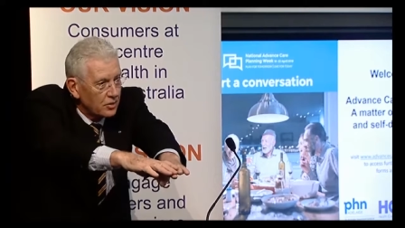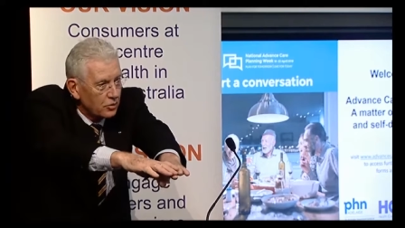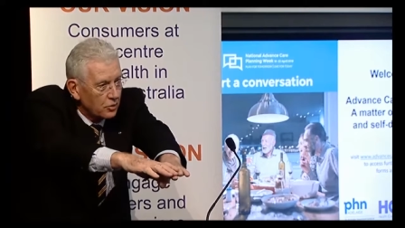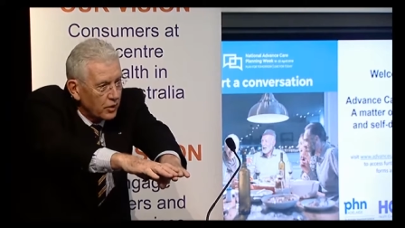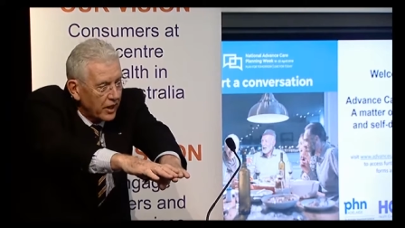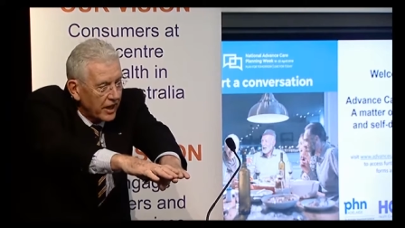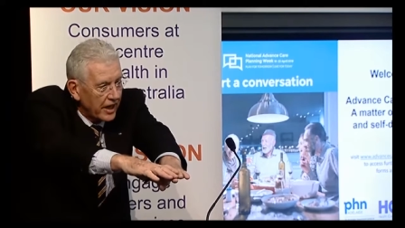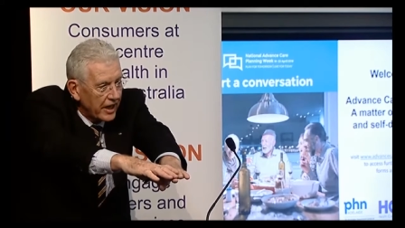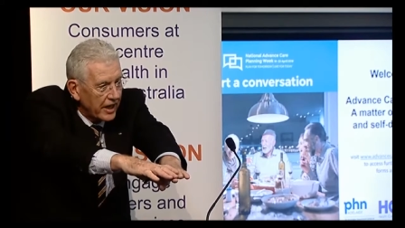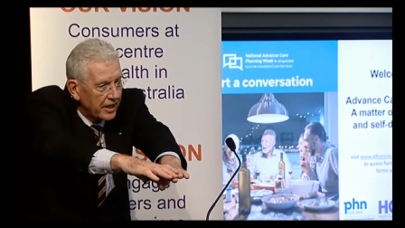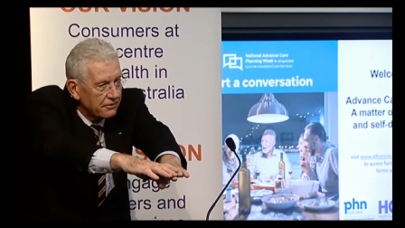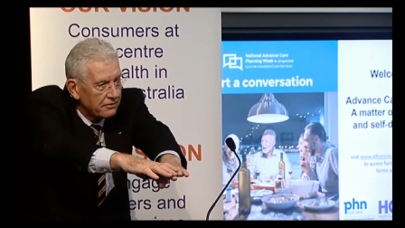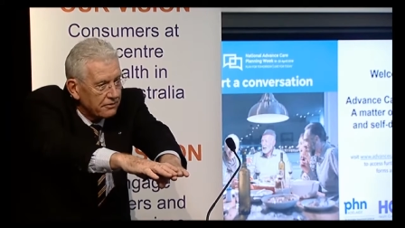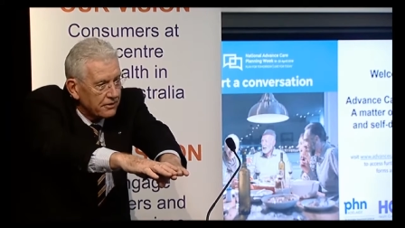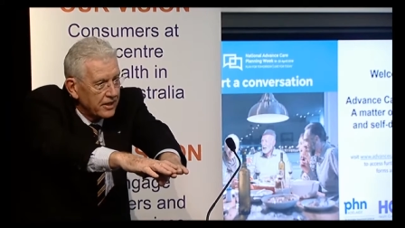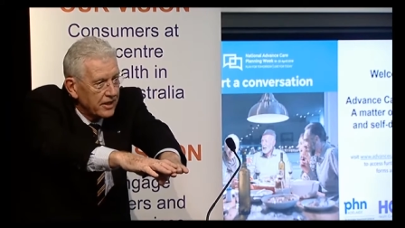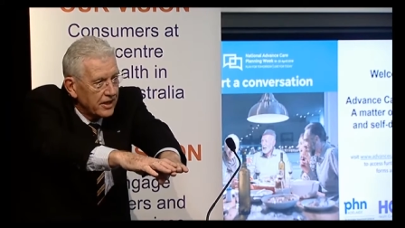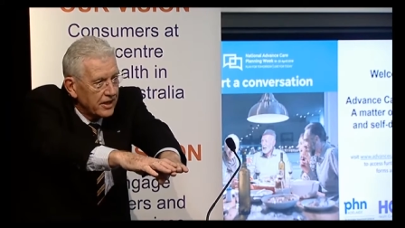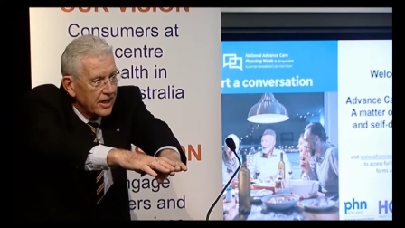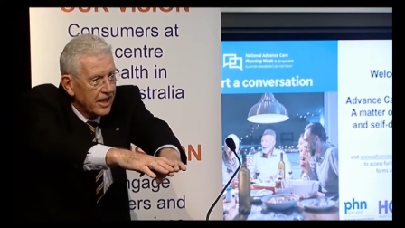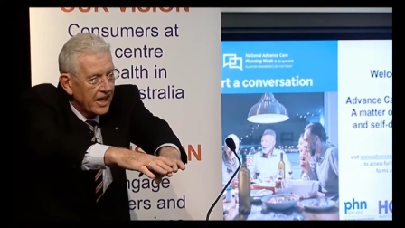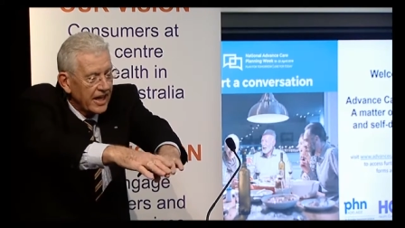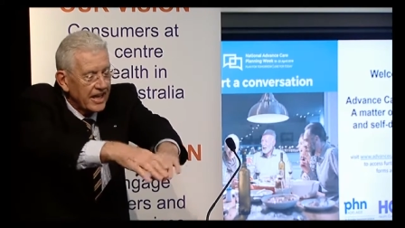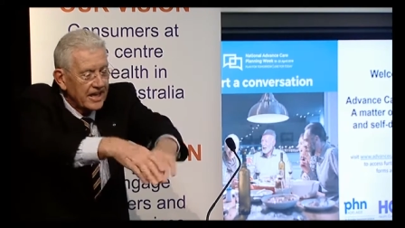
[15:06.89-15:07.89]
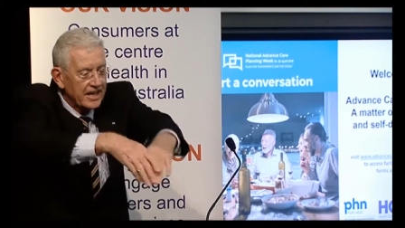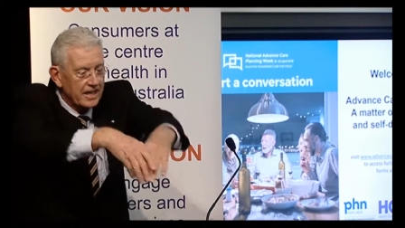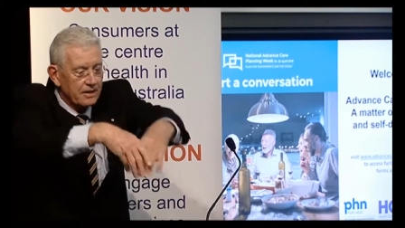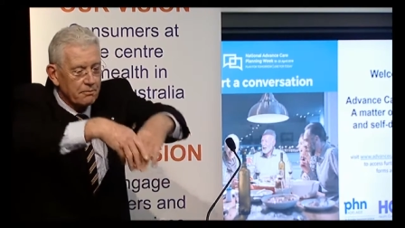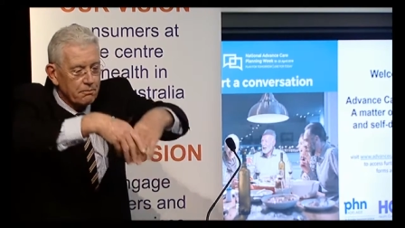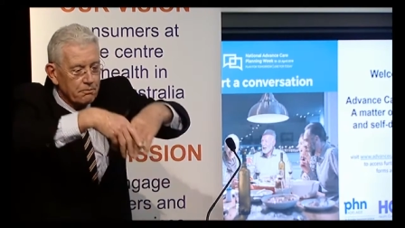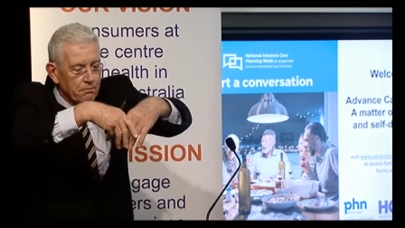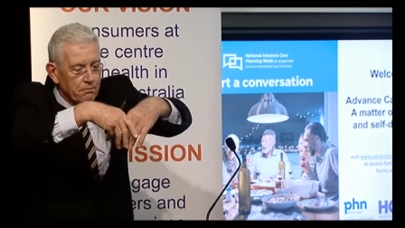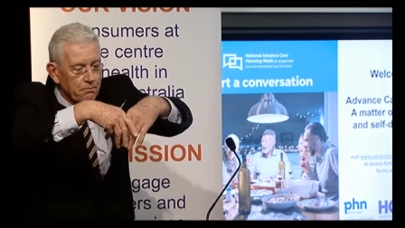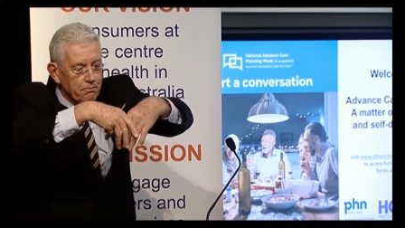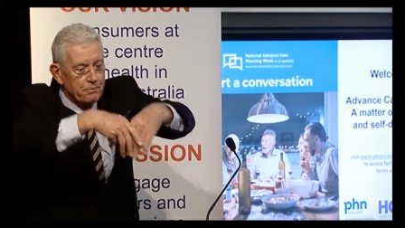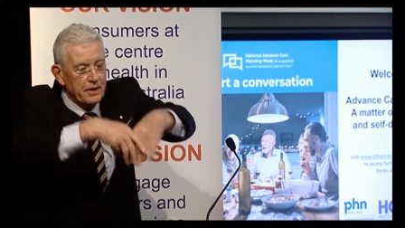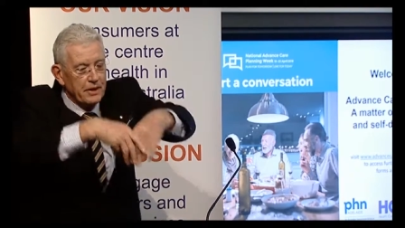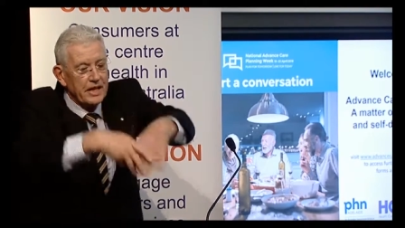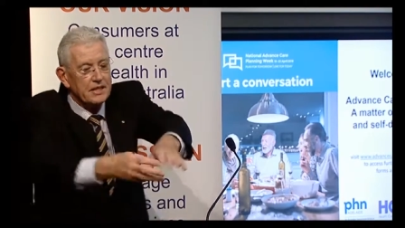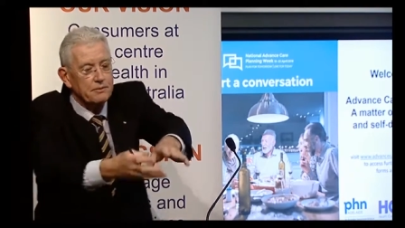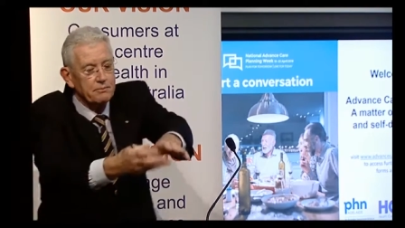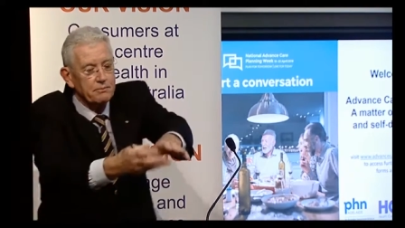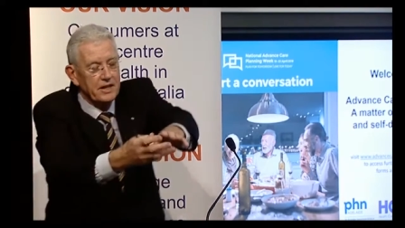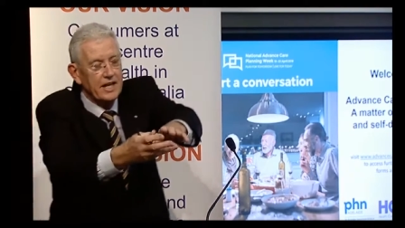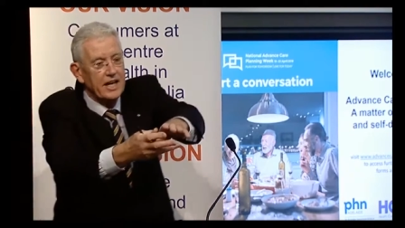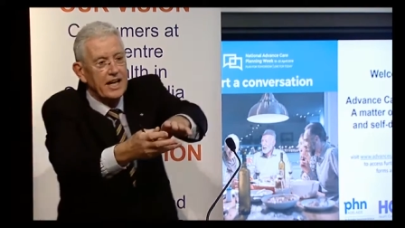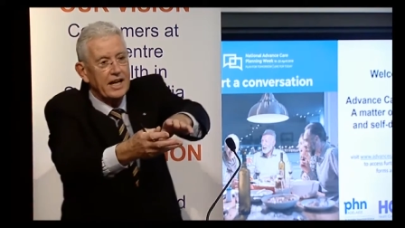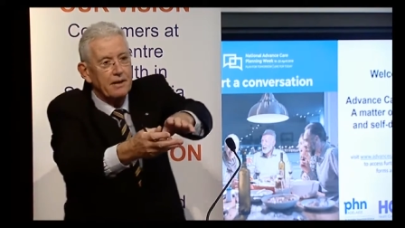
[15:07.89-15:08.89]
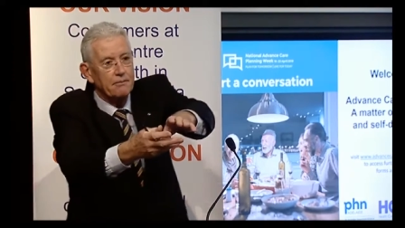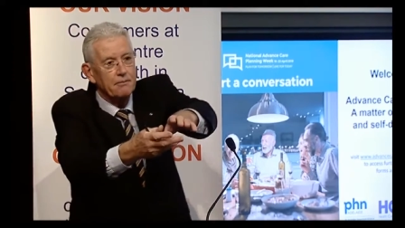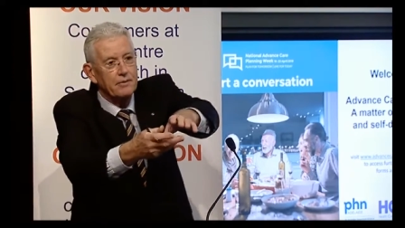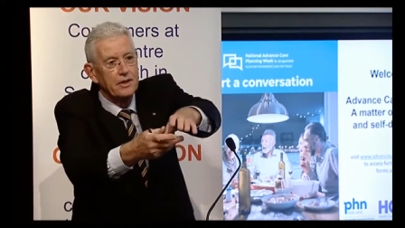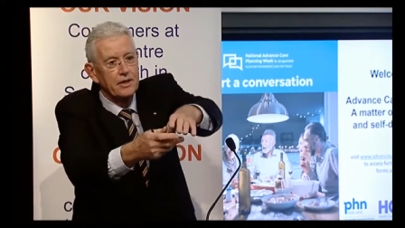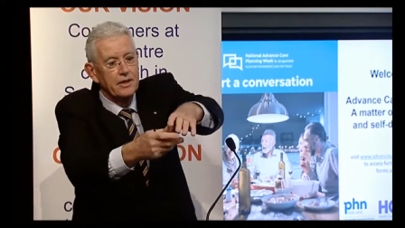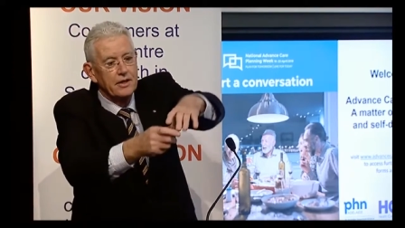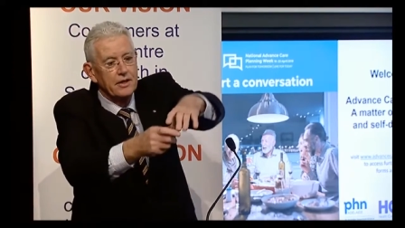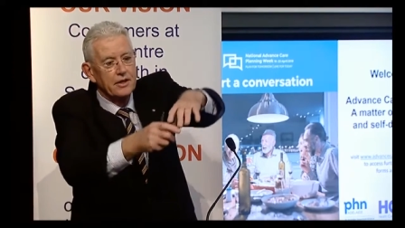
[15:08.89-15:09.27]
wave and it picked me up,